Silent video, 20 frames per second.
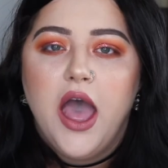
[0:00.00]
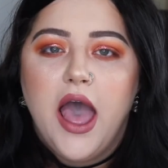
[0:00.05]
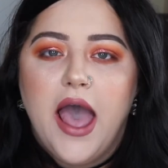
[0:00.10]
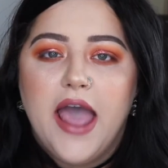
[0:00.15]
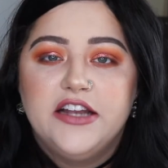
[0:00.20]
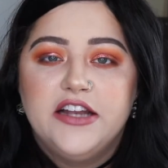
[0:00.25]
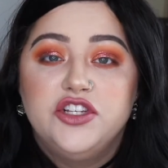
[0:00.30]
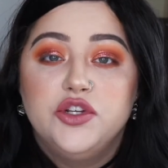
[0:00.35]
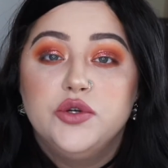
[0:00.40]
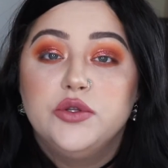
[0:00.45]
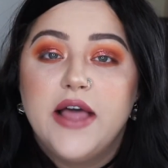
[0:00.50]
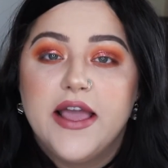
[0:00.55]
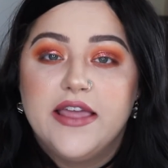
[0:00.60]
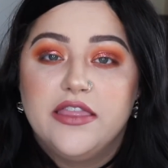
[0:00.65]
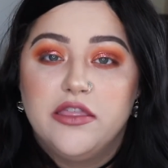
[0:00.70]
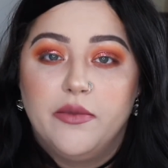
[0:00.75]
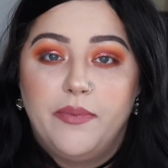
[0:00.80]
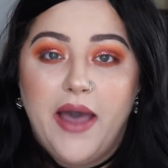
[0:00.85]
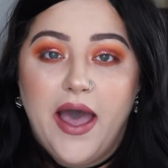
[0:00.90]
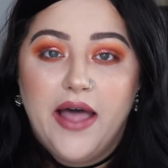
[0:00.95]
I do like
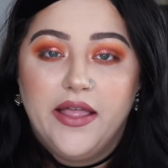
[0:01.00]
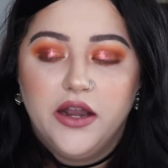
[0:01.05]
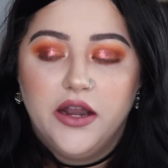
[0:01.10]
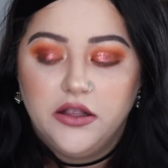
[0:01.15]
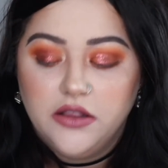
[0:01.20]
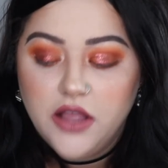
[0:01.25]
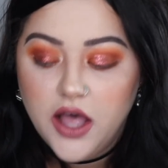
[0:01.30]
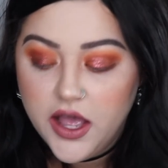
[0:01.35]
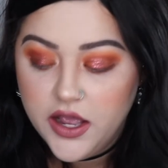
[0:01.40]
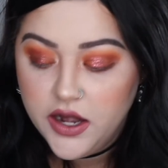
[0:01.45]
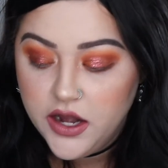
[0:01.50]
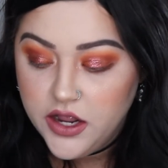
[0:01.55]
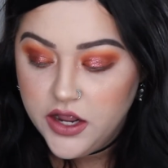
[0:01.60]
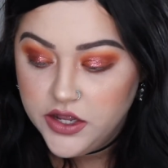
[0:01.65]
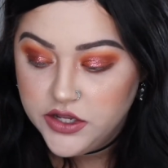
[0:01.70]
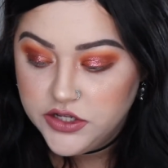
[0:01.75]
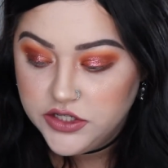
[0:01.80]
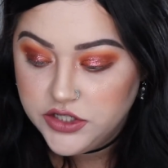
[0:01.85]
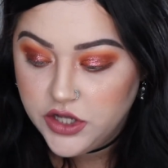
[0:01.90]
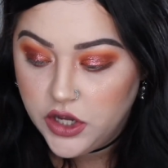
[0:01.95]
the palette a lot,
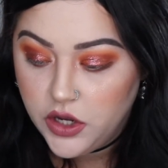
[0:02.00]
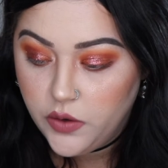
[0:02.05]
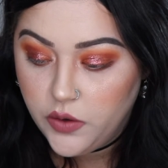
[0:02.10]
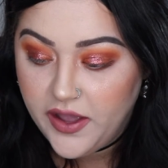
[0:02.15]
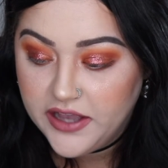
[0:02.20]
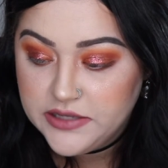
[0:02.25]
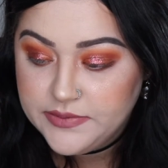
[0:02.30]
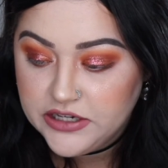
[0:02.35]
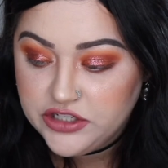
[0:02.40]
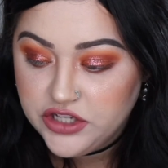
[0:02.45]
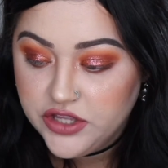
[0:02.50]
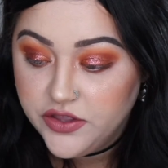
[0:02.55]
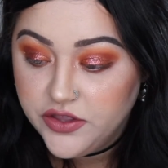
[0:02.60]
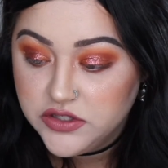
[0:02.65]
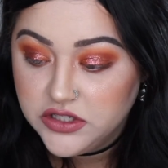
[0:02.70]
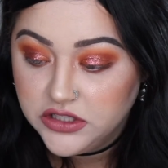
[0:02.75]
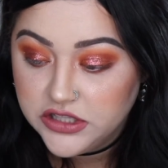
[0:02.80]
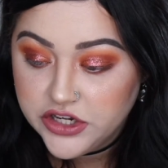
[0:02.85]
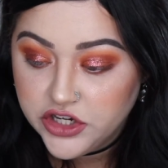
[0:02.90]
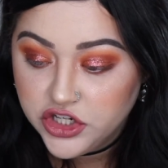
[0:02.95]
so especially
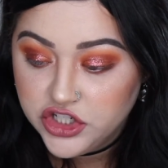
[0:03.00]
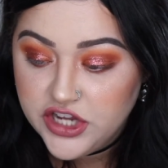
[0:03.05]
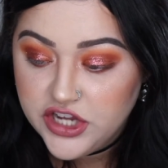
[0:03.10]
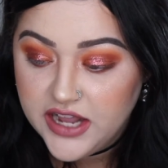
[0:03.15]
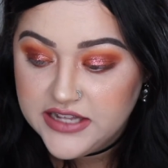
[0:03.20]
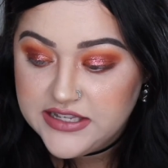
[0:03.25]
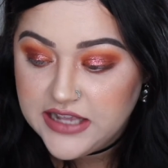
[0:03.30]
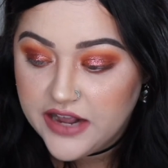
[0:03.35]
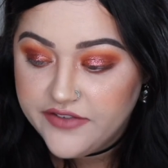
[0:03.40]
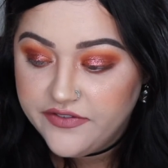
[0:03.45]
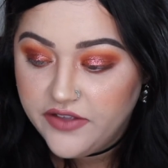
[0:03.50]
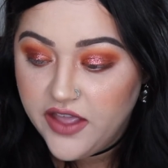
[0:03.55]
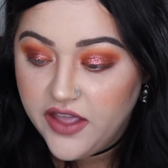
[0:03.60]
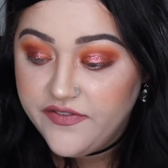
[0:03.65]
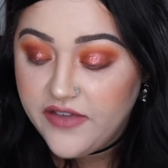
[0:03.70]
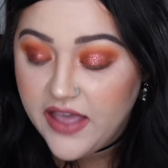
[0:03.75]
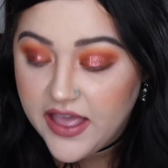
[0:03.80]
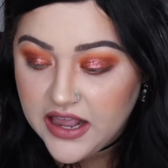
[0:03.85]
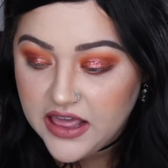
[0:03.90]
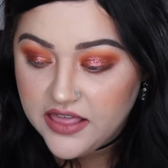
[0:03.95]
those glitter shades.
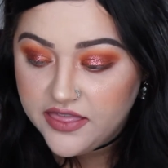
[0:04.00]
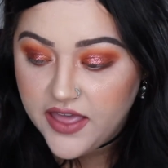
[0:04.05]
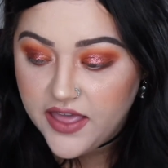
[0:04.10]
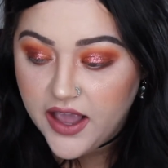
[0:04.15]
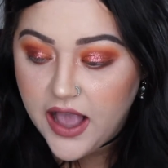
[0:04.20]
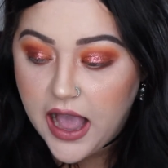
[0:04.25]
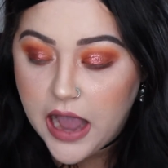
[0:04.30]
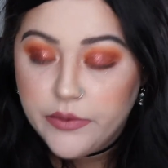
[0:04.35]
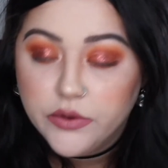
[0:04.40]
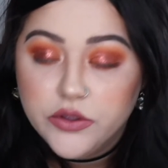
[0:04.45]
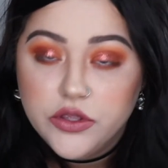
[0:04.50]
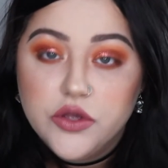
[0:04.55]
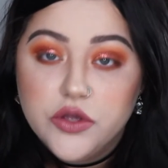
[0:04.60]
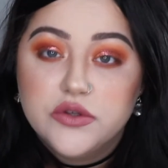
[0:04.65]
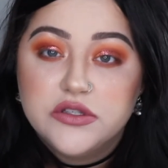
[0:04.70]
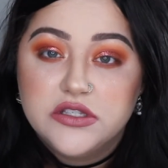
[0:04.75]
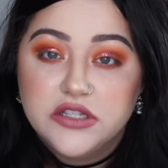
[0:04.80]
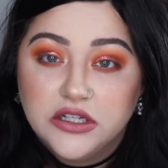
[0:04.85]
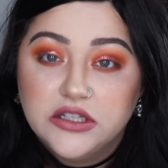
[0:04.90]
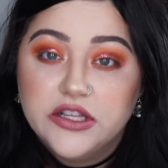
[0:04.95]
If anything, I will
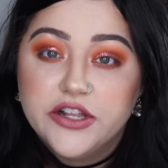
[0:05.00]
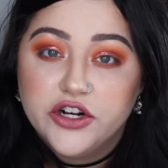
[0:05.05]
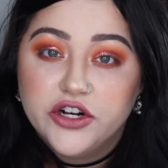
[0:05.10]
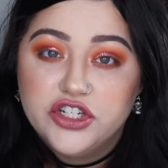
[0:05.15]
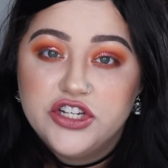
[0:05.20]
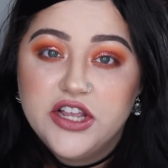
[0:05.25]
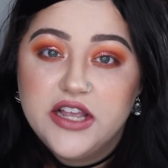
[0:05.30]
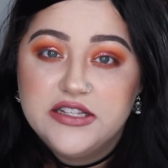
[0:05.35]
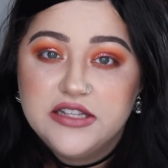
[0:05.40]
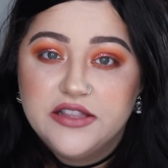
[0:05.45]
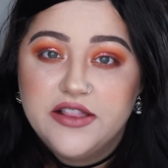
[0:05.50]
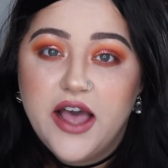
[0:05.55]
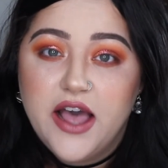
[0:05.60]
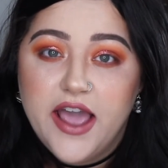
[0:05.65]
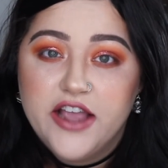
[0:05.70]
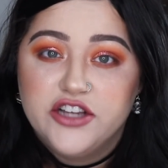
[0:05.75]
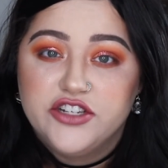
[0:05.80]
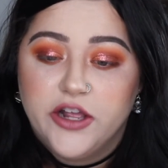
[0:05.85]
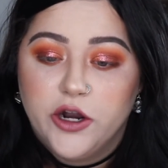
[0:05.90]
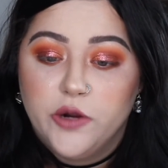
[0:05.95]
use the glitter shades in the
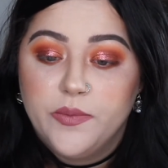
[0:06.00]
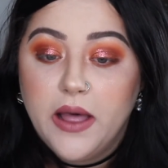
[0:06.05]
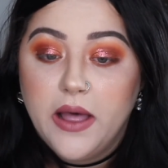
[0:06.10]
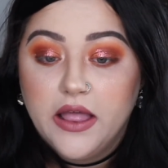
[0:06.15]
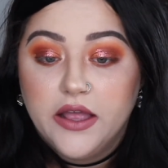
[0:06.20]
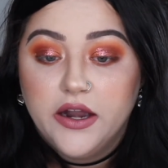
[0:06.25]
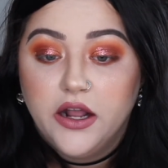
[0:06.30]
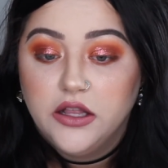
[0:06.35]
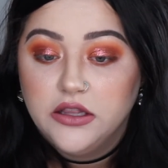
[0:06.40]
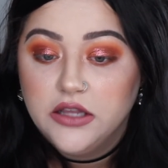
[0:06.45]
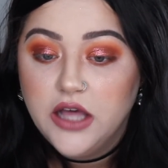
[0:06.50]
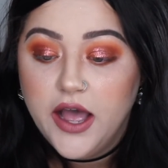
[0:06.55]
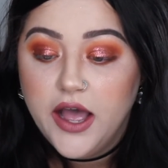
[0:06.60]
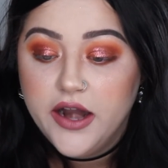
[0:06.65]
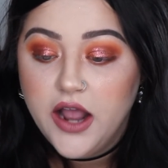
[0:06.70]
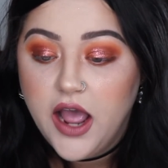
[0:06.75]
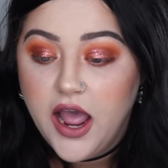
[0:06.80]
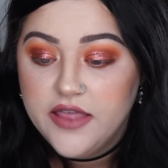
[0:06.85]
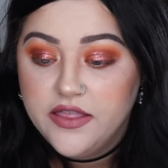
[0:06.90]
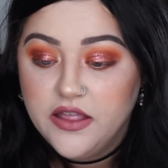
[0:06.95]
eyeshadow palette a
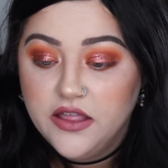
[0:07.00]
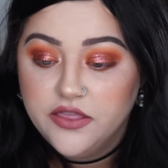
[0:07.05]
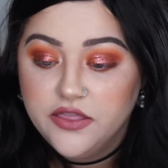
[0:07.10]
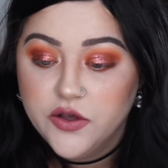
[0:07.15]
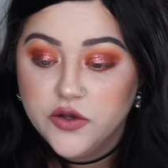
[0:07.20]
lot. I think